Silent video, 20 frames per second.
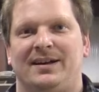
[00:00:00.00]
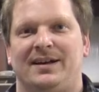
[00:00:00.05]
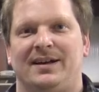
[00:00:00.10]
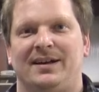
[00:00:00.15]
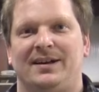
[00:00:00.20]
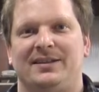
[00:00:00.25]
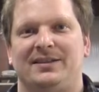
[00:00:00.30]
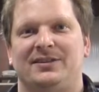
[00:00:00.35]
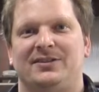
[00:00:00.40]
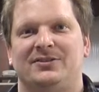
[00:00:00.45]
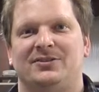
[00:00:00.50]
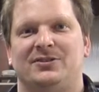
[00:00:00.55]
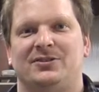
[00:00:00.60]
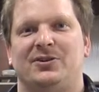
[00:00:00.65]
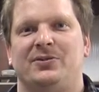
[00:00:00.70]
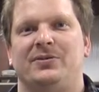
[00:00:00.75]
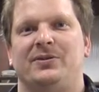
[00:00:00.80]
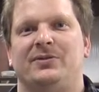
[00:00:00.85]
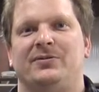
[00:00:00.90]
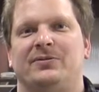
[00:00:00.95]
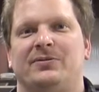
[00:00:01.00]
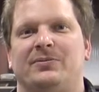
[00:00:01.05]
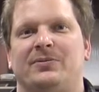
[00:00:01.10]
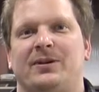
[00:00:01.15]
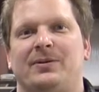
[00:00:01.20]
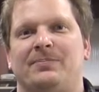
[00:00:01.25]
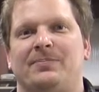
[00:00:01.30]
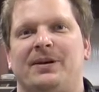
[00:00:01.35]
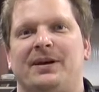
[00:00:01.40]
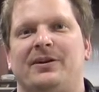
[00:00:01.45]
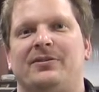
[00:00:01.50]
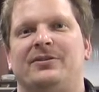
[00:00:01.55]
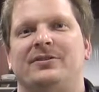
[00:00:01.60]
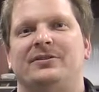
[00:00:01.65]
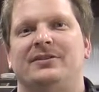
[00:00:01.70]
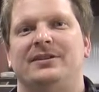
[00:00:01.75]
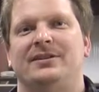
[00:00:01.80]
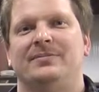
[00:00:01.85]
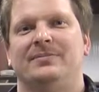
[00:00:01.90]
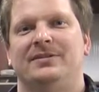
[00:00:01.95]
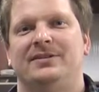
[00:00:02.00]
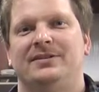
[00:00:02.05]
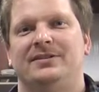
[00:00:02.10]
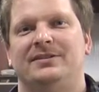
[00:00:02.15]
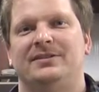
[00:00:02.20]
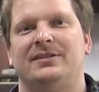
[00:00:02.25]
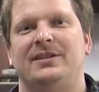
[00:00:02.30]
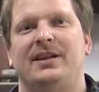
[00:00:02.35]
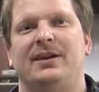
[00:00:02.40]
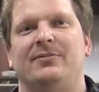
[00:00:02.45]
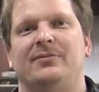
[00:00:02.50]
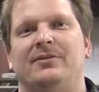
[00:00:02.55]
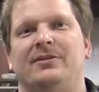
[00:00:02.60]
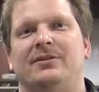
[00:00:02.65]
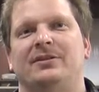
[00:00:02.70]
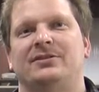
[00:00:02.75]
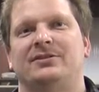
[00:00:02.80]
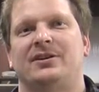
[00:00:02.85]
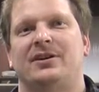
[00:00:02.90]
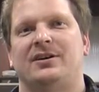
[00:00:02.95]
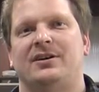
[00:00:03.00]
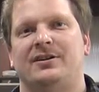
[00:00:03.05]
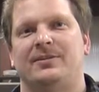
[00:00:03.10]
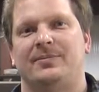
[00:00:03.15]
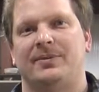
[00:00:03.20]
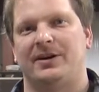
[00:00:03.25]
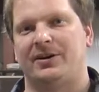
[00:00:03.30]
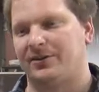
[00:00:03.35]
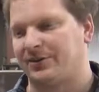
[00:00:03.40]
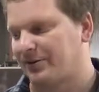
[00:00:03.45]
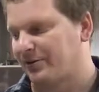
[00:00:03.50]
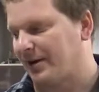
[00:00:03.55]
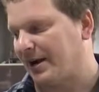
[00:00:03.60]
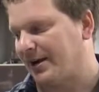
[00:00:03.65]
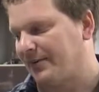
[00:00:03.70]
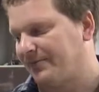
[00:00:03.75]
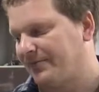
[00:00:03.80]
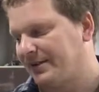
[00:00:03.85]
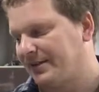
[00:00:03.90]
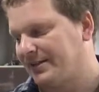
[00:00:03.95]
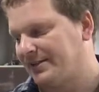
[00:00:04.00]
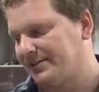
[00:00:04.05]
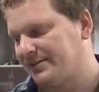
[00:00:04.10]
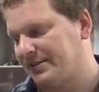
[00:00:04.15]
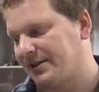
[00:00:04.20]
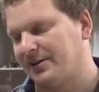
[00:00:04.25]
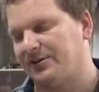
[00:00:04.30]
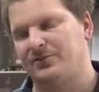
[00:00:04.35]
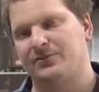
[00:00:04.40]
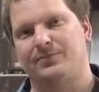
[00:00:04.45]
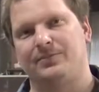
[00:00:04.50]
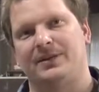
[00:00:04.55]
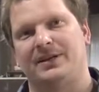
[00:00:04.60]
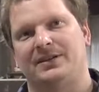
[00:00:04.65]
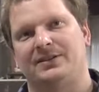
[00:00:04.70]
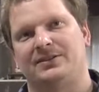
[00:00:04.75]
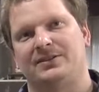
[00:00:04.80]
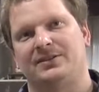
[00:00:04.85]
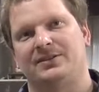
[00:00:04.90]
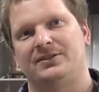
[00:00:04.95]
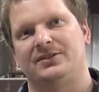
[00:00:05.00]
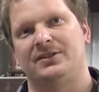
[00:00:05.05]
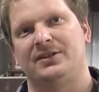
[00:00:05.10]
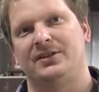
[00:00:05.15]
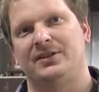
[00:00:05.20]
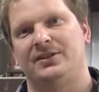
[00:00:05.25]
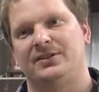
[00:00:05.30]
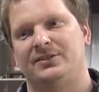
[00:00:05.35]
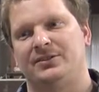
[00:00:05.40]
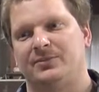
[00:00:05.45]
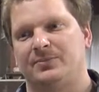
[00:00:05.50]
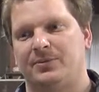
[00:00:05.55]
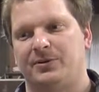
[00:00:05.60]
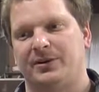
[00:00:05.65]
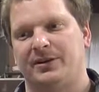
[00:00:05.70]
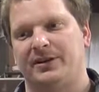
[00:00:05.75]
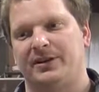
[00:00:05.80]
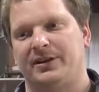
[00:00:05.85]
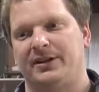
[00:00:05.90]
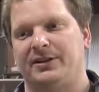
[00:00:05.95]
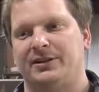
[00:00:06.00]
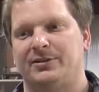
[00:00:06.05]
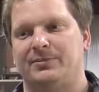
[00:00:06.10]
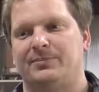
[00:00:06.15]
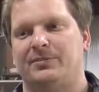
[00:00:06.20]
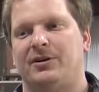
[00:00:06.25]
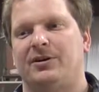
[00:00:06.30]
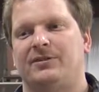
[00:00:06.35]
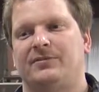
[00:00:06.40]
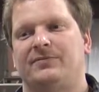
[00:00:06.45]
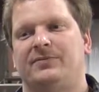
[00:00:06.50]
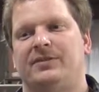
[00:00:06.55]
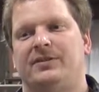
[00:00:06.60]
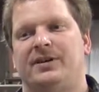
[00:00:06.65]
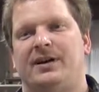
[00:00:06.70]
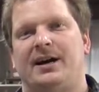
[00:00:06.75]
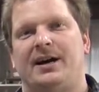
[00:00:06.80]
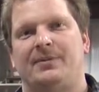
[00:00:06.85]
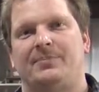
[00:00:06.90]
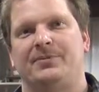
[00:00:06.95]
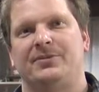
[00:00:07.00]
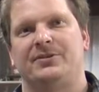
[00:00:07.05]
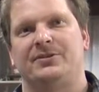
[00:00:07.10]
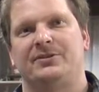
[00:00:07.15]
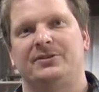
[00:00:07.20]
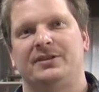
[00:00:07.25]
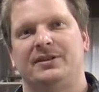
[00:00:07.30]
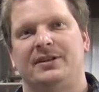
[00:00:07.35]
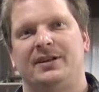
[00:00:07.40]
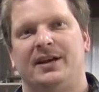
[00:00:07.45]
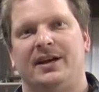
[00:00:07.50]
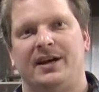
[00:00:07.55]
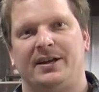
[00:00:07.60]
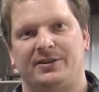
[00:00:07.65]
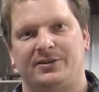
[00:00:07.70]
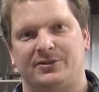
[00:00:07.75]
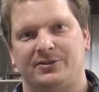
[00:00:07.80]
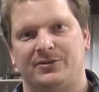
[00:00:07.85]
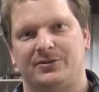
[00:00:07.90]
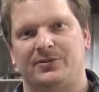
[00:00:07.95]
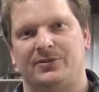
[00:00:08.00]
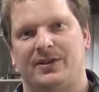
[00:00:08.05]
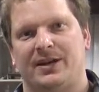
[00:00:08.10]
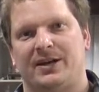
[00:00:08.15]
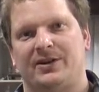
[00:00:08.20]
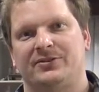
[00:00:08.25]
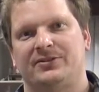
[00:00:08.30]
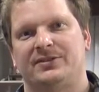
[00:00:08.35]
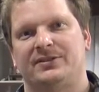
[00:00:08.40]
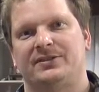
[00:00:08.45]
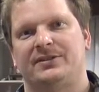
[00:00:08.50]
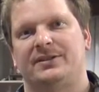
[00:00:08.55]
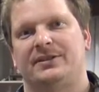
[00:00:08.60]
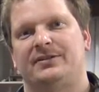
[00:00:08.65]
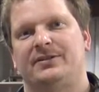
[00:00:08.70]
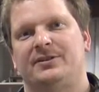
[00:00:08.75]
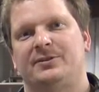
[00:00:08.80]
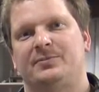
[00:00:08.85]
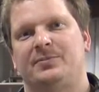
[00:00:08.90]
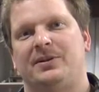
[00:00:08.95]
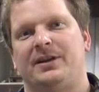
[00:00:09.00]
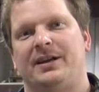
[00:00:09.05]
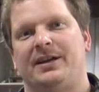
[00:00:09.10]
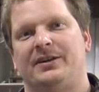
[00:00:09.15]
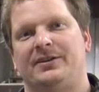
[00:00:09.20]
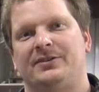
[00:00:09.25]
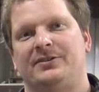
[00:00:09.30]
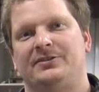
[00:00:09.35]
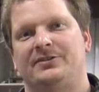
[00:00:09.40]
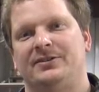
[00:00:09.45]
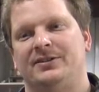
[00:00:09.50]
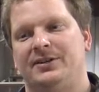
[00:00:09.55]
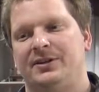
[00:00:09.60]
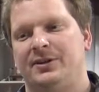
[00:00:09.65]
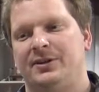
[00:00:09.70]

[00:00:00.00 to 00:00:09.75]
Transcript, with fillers: Hi, this is Tony with the Red Power Team. Today we're going to talk about graphite talc mixes to put in your bulk fill hoppers on your 2000 series planters.